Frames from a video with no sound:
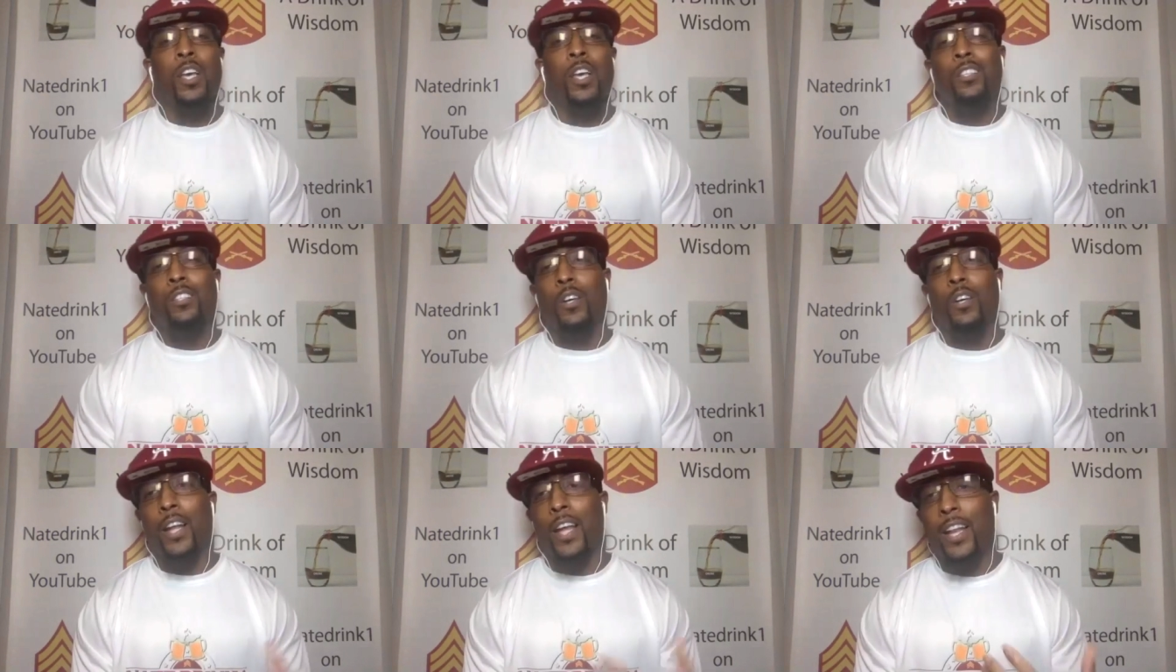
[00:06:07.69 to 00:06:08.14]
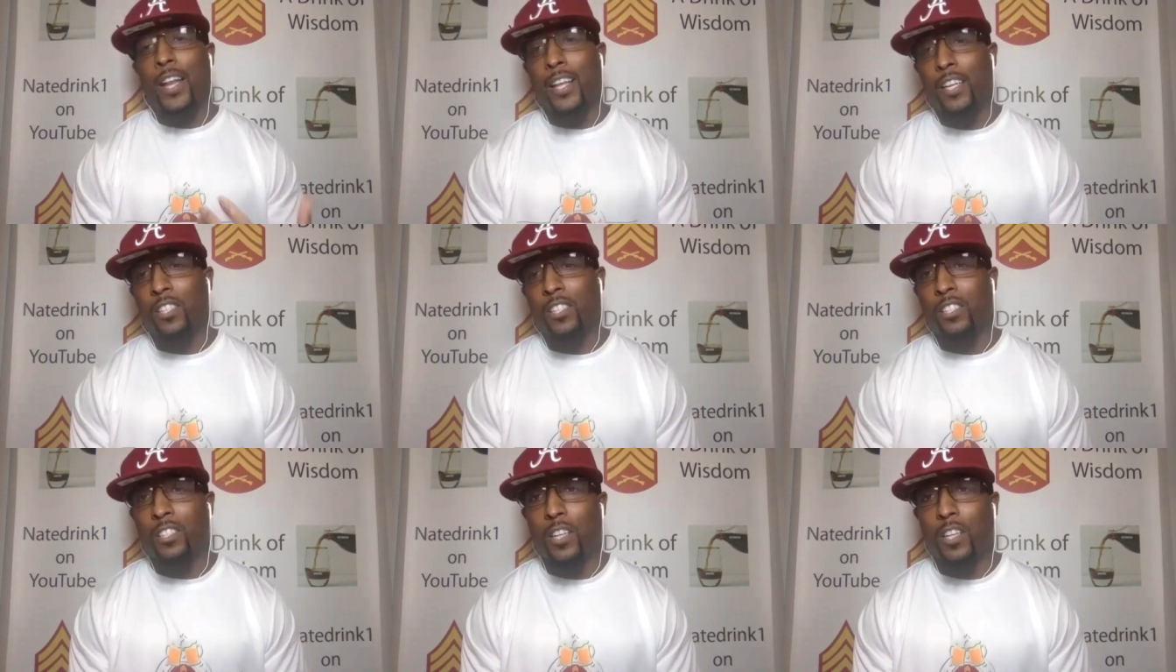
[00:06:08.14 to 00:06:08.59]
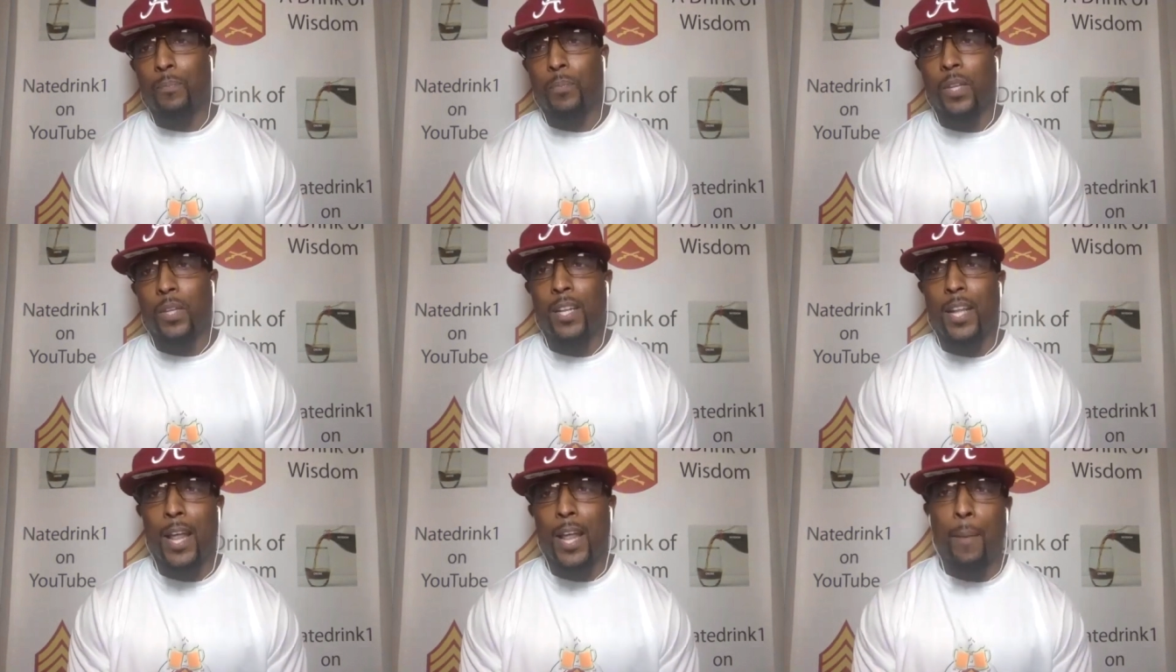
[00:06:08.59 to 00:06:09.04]
So that is
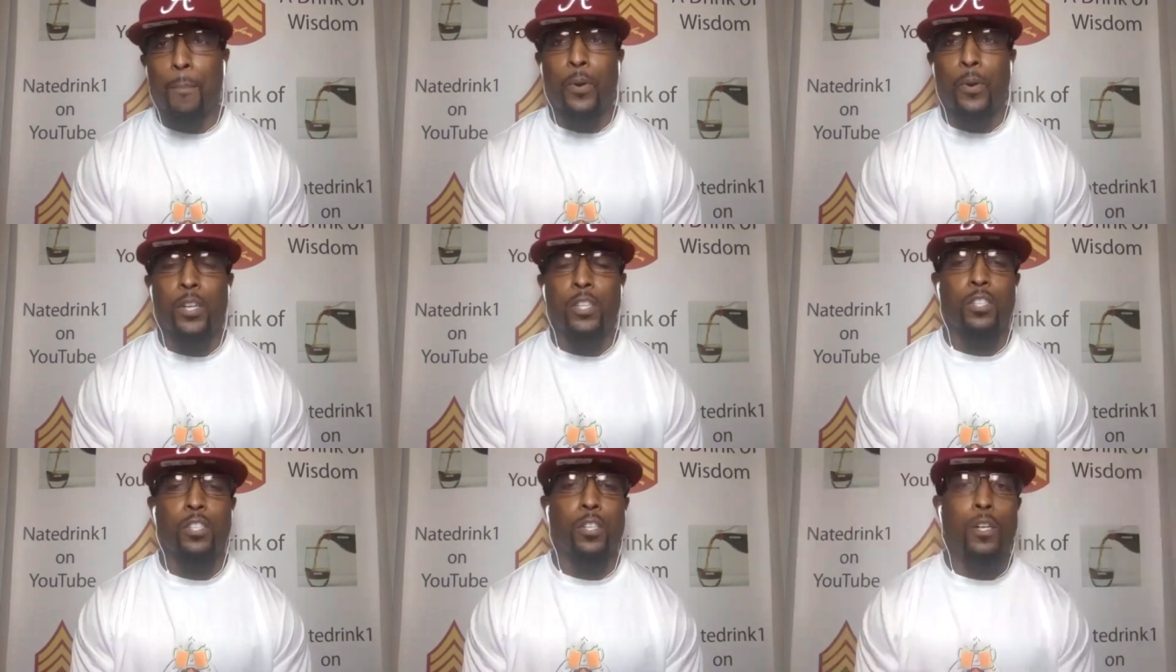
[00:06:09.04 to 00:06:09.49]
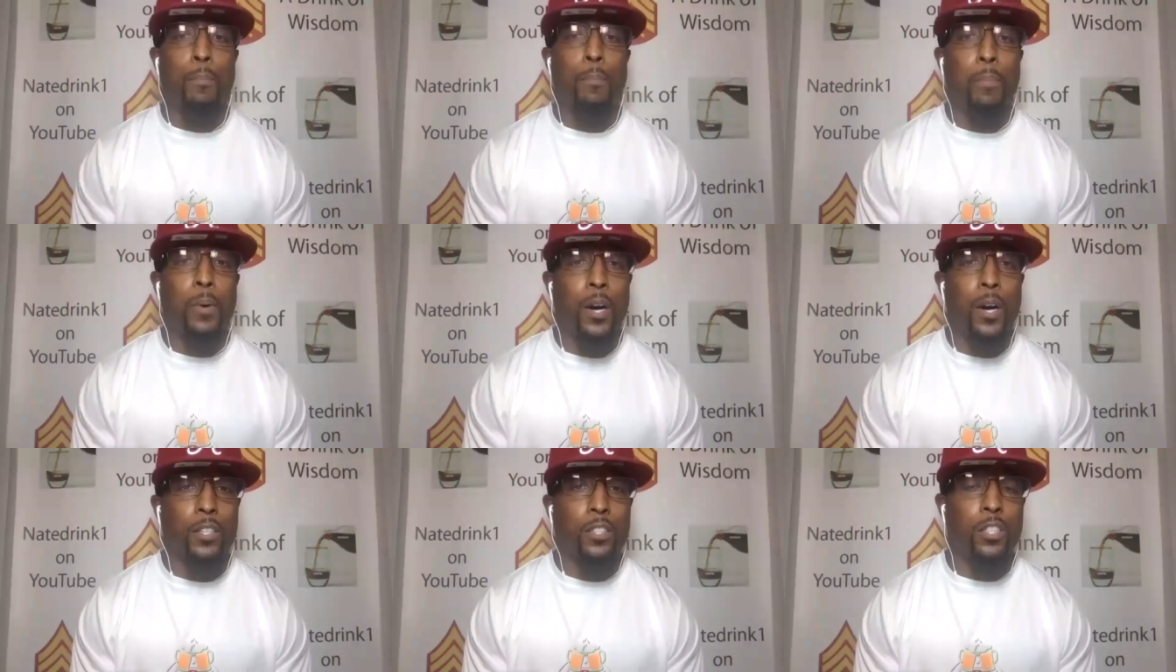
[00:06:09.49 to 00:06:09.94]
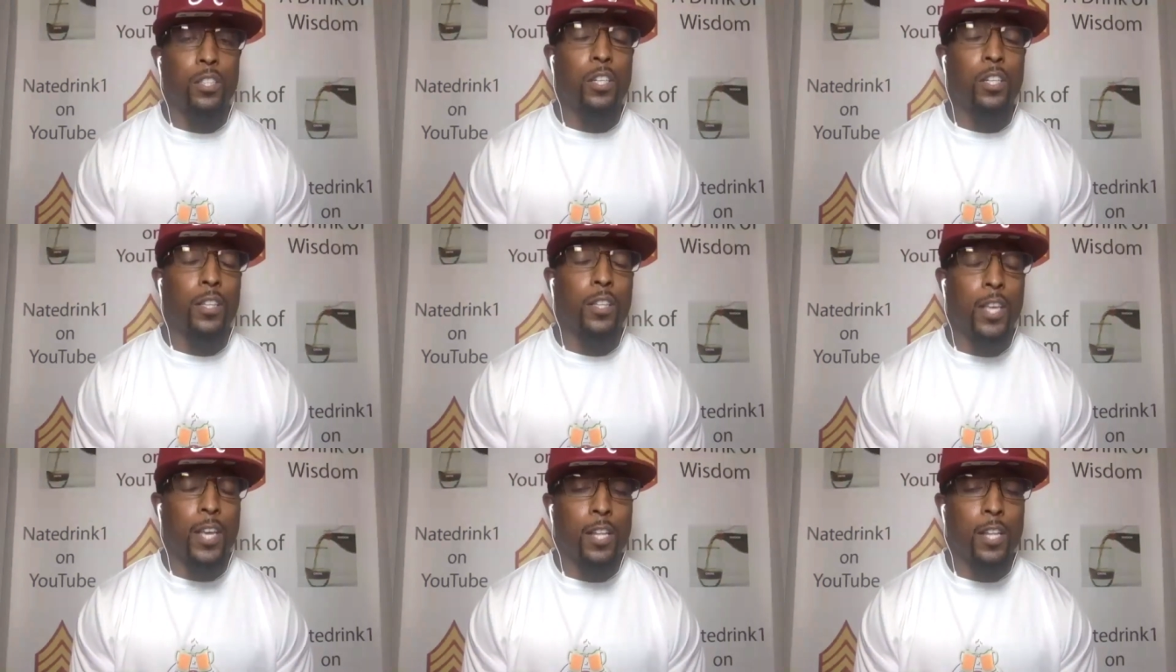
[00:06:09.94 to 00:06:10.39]
something that I'm pretty sure the Bucks
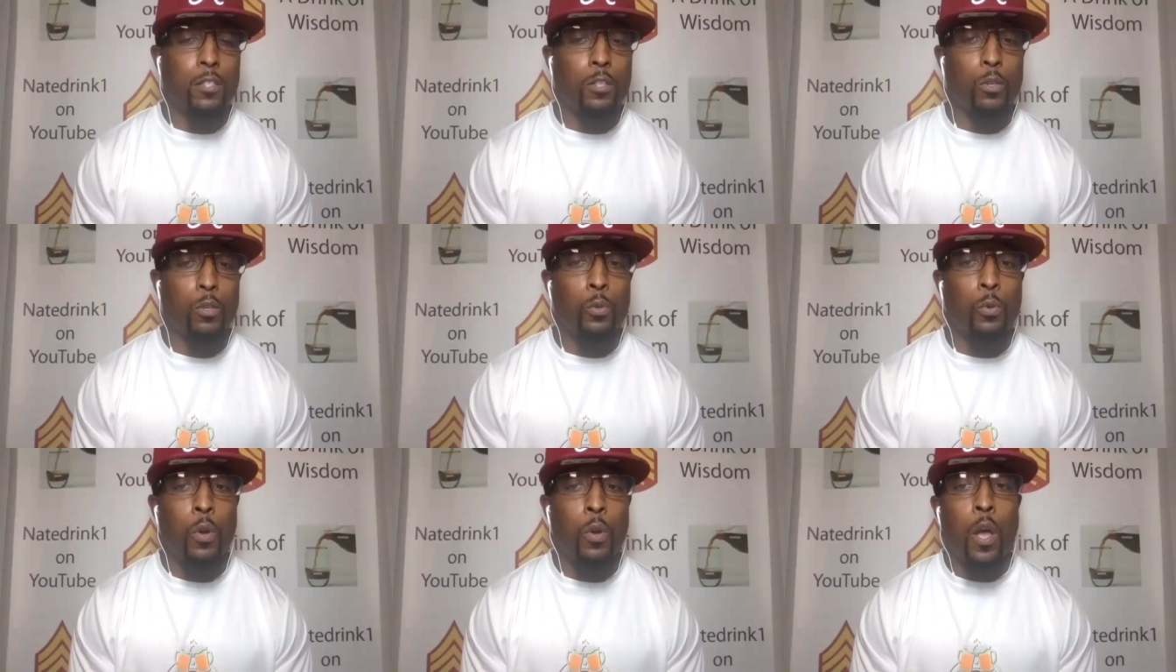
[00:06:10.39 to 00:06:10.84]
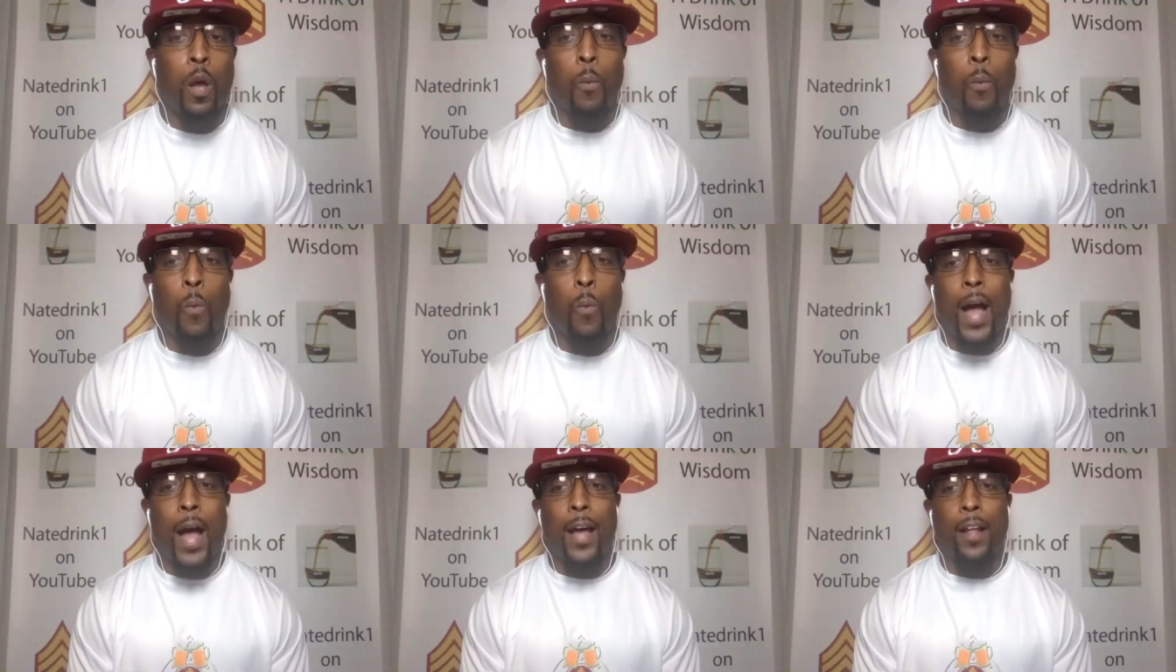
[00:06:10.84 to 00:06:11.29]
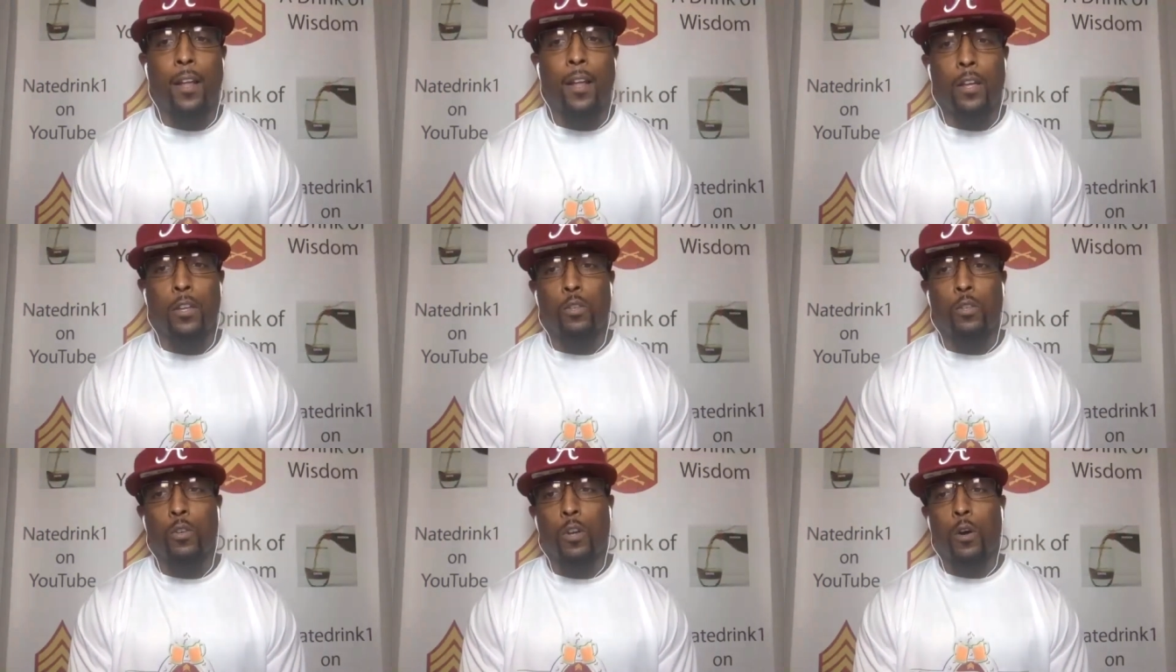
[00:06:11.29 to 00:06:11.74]
looked into while uh,
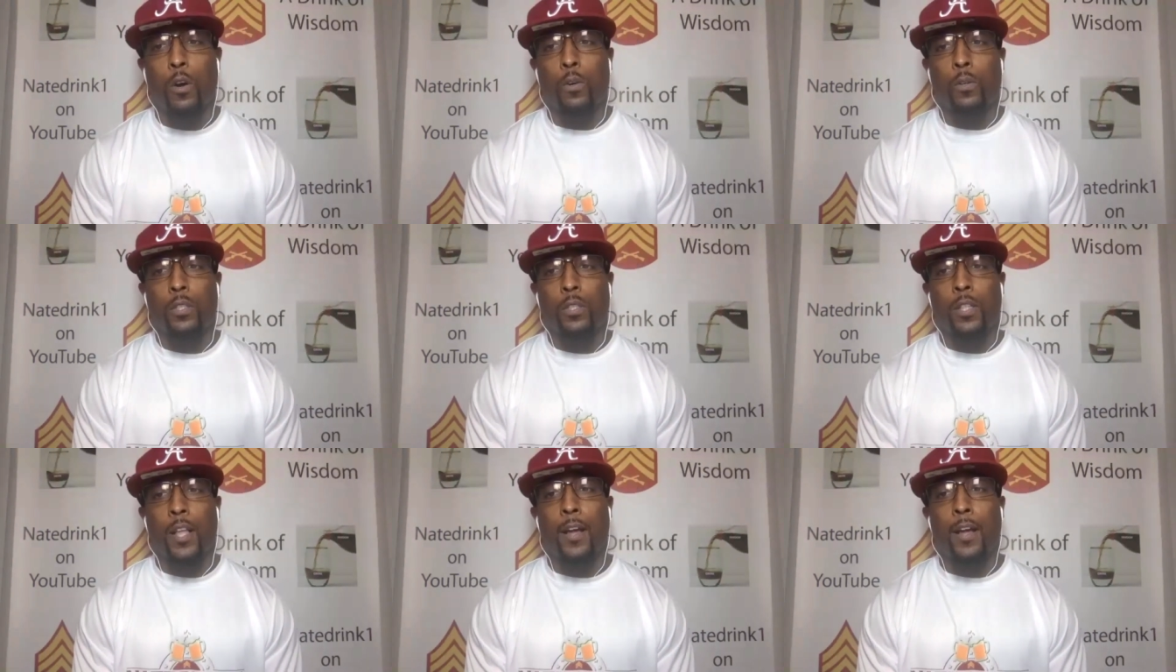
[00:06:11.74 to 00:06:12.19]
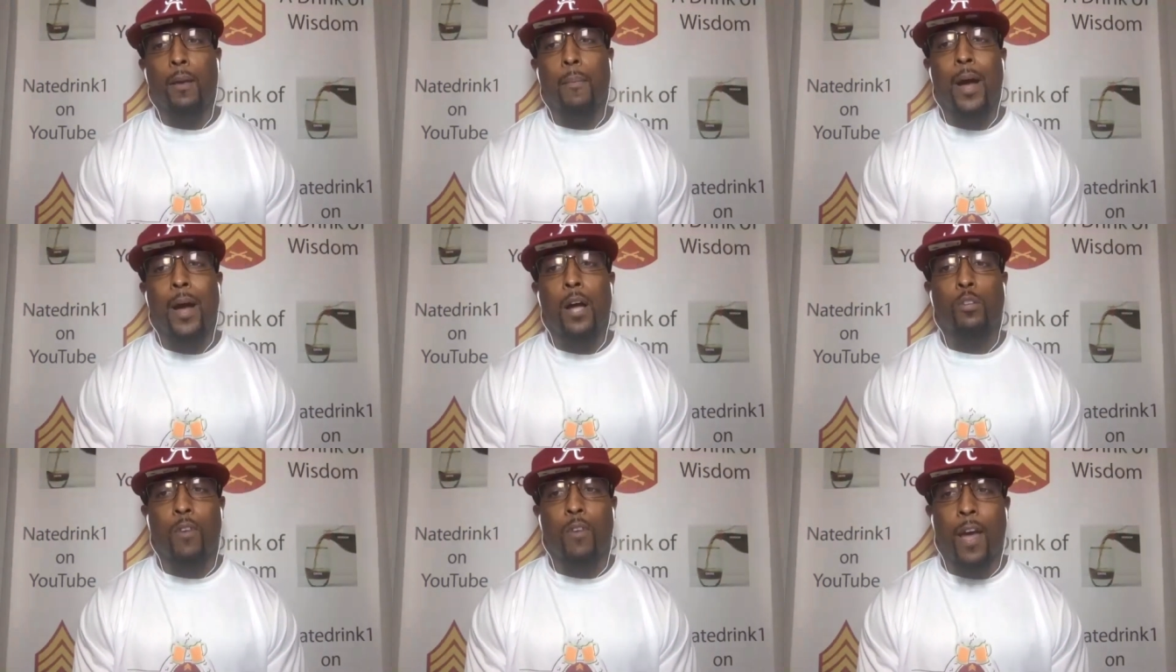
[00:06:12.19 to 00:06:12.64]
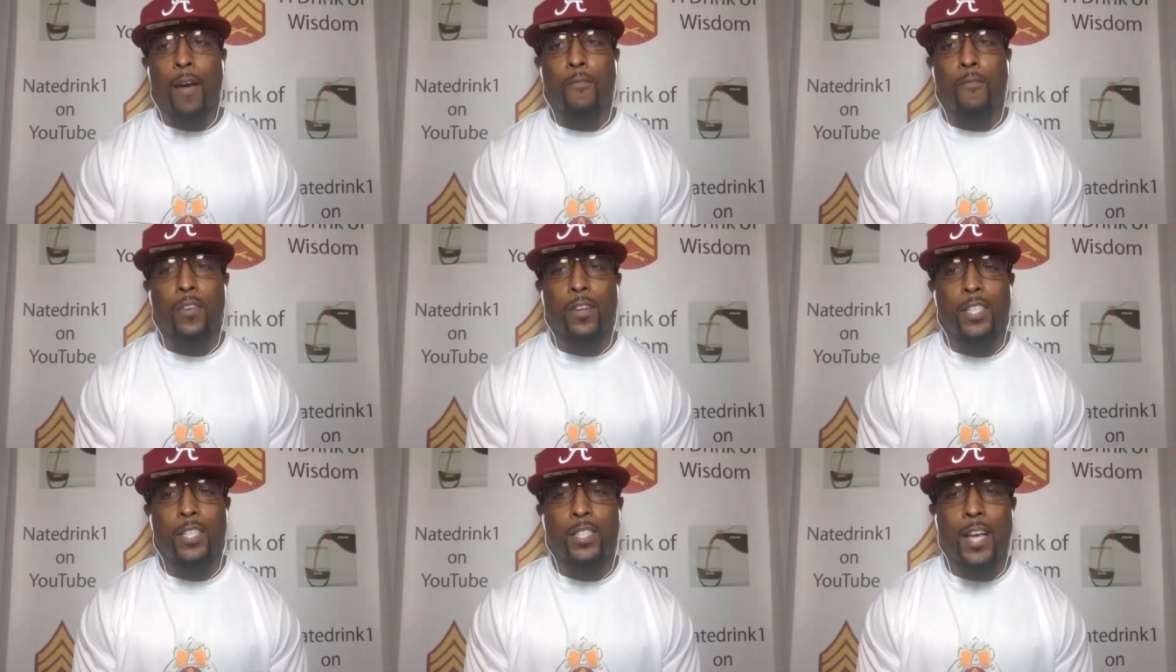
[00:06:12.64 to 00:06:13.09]
you know thinking about
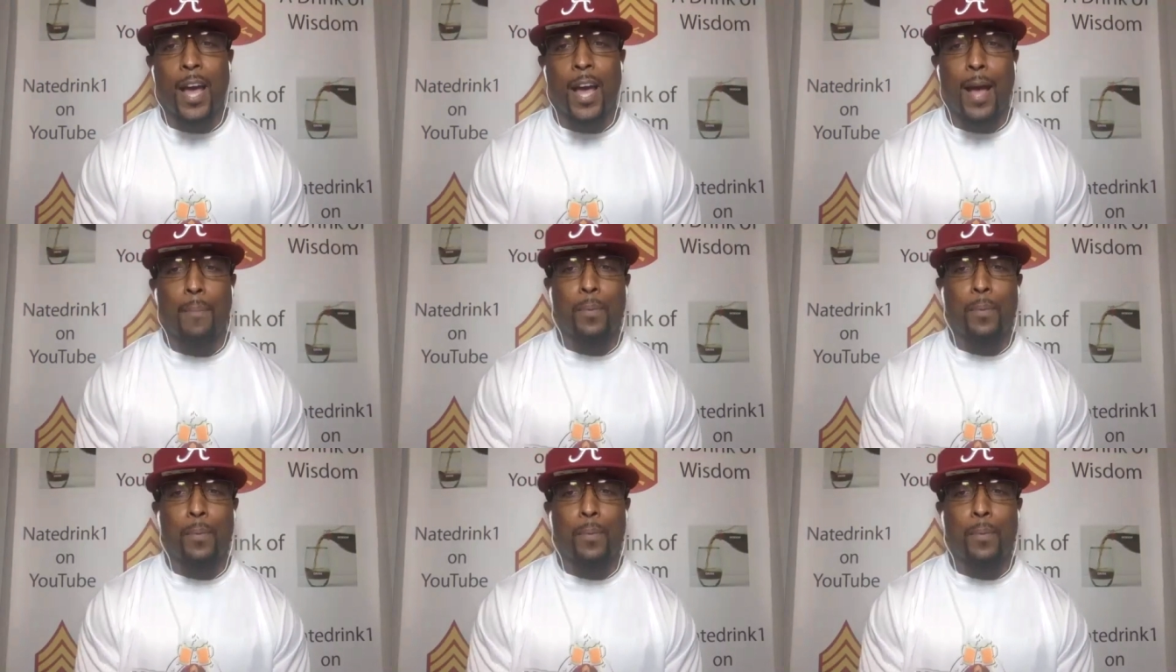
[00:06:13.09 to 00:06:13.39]
drafting this guy.